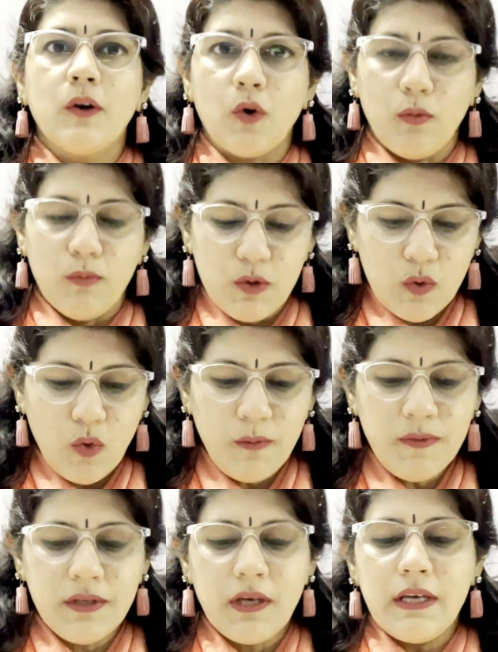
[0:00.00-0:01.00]

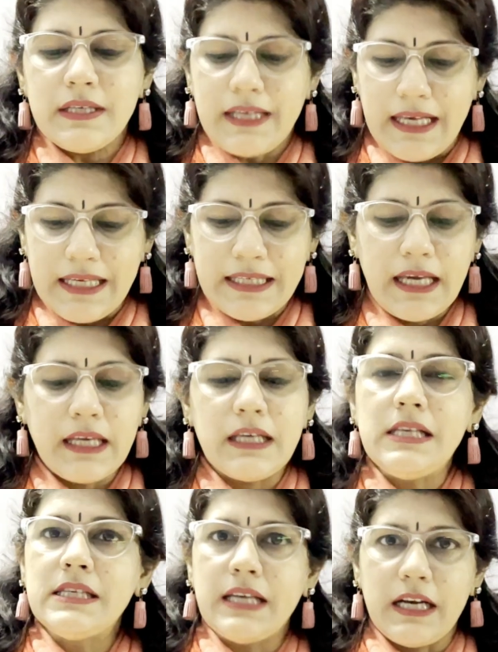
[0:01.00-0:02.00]
chromosomes, cell
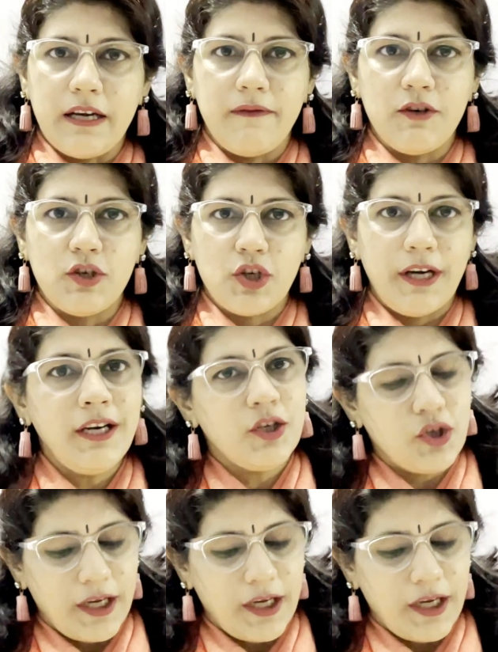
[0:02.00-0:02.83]
cycle, cell division and